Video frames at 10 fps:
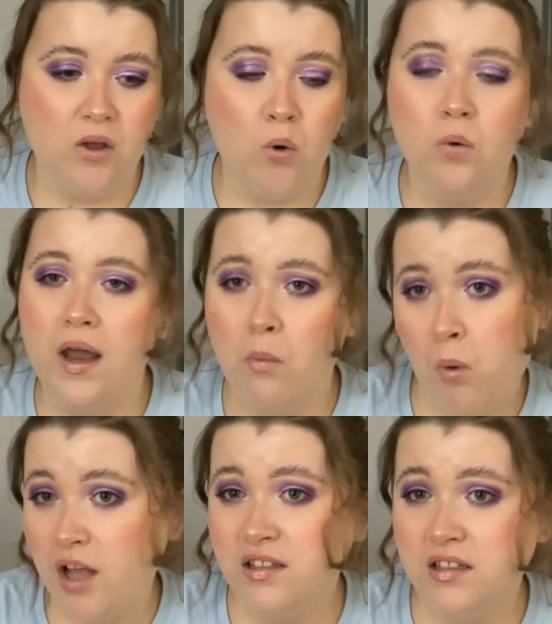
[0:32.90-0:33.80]
all at
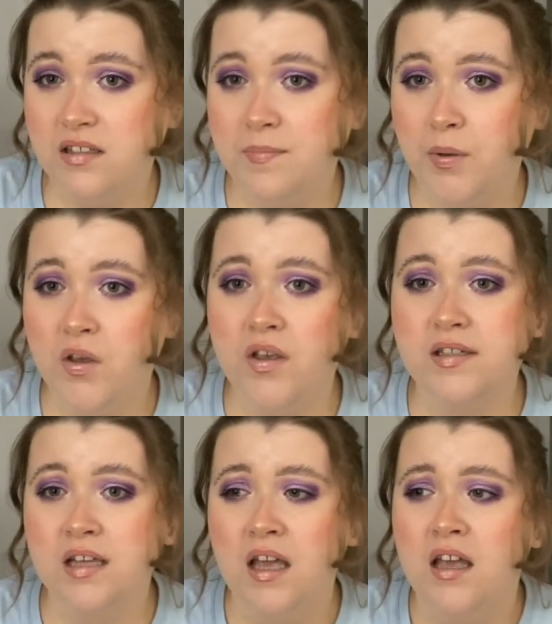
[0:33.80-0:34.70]
once,
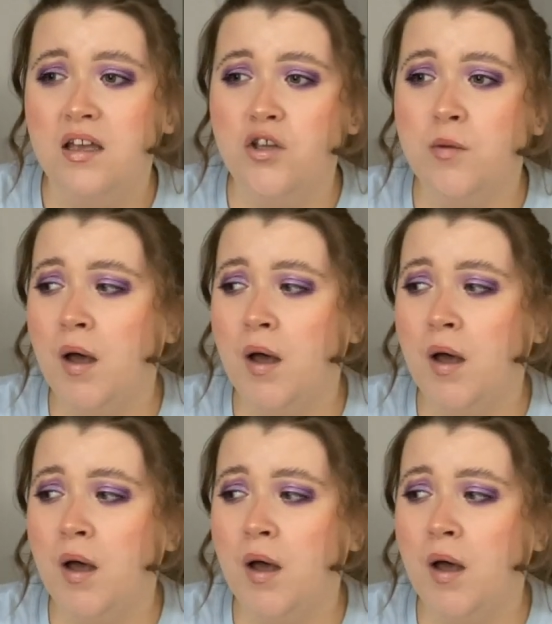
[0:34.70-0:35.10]
because you